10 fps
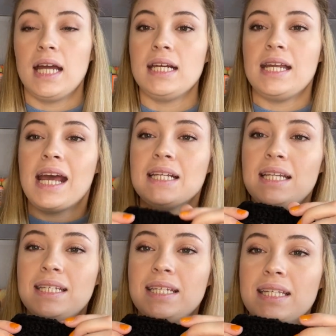Next
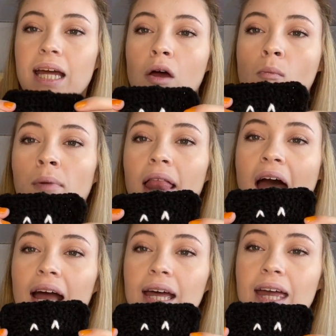is this little
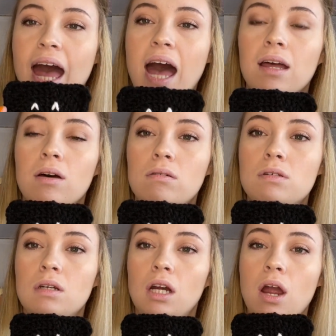black cat
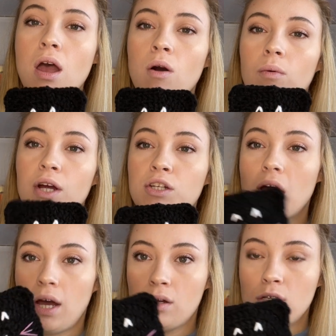coaster, which
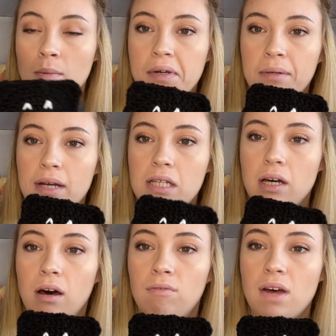I also made
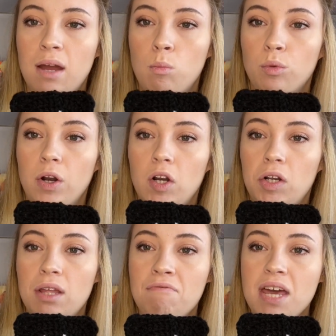myself. I embroidered
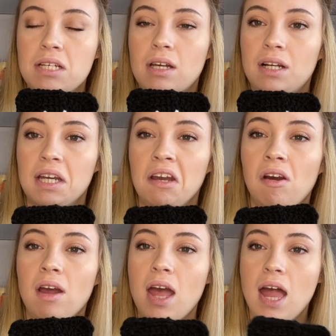the face on
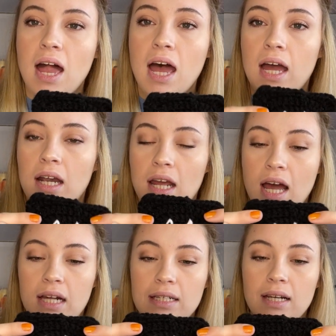here, and it
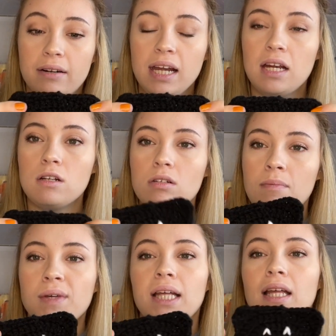has little ears to
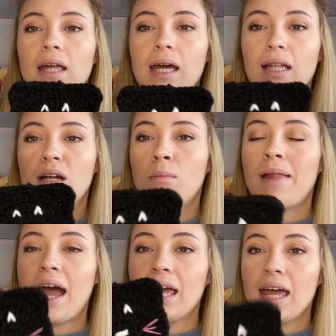make it look like a little
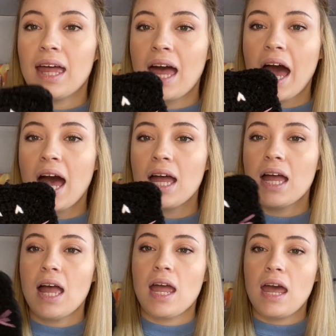black cat,
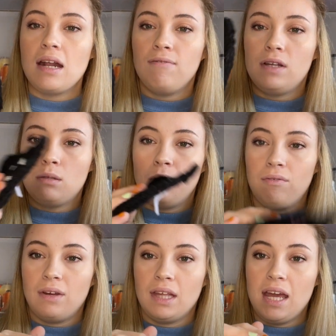and it fits
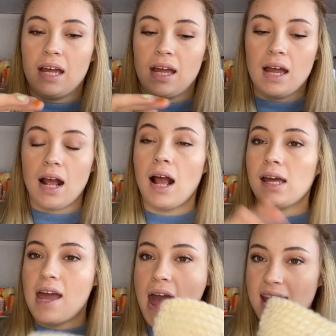perfectly
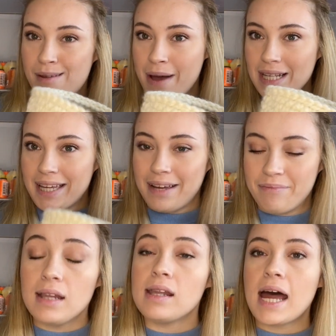in the basket.
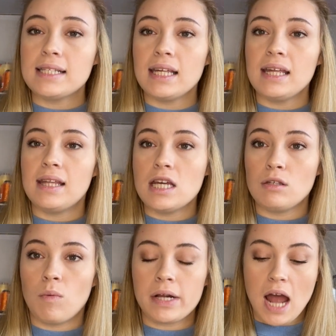Lastly,
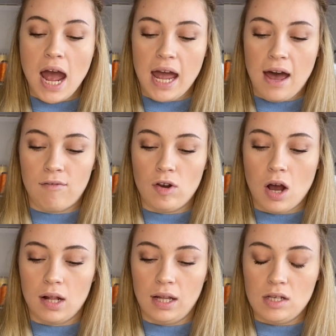this one have
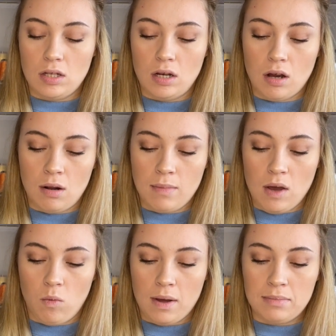not listed on my
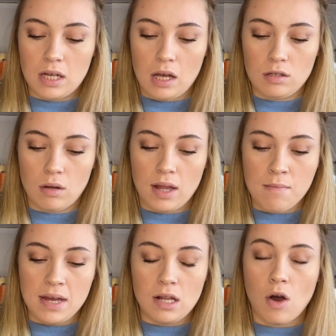website, so let
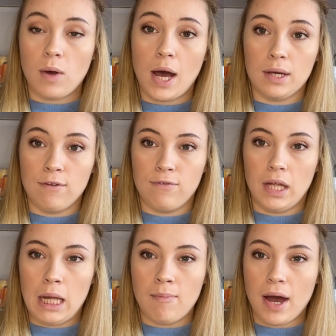me know how you
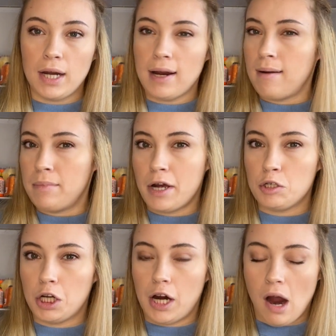feel about it. I'm not
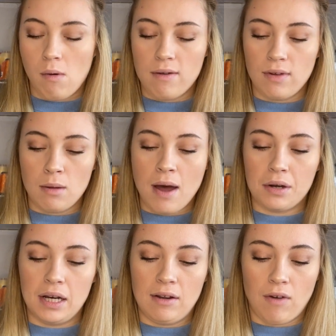sure how I feel about
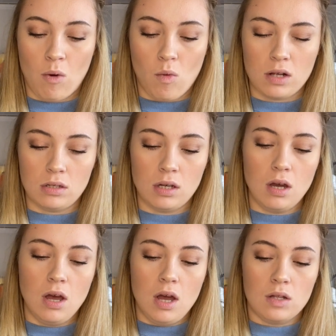it and if I want
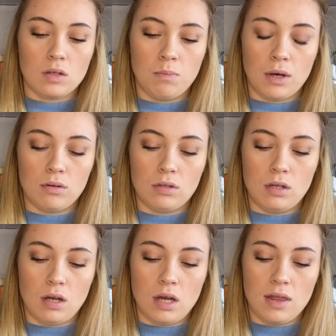to post
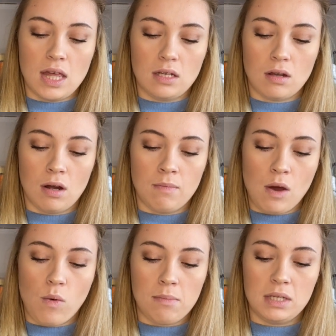this on my
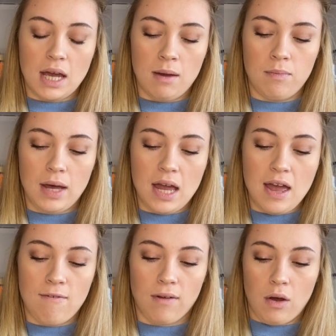website, but
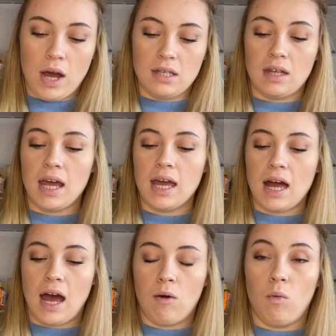if you guys like it,
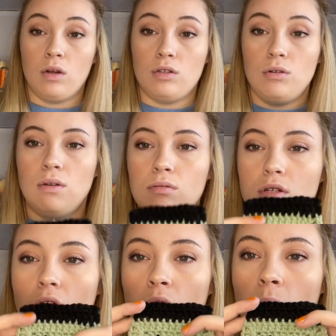I will do
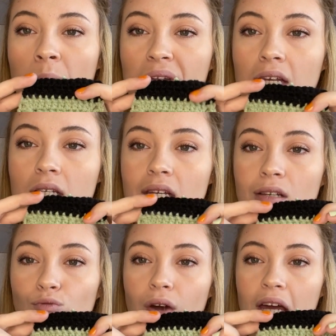so. But this is
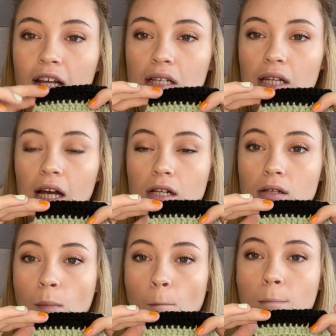Frankenstein's
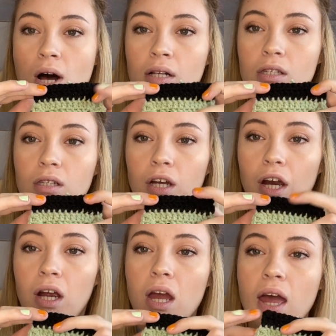monster.